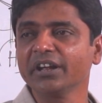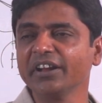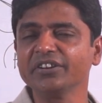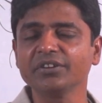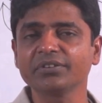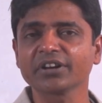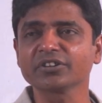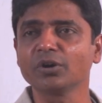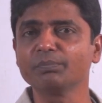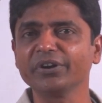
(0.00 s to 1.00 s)
in
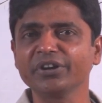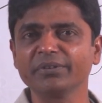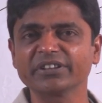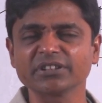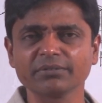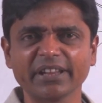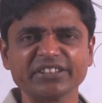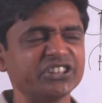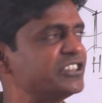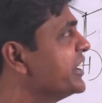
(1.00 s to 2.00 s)
different competitive exam like
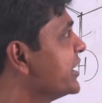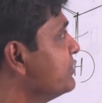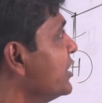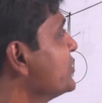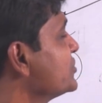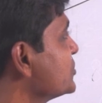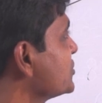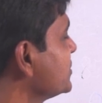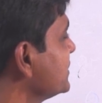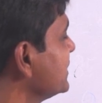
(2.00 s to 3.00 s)
JEE Advanced.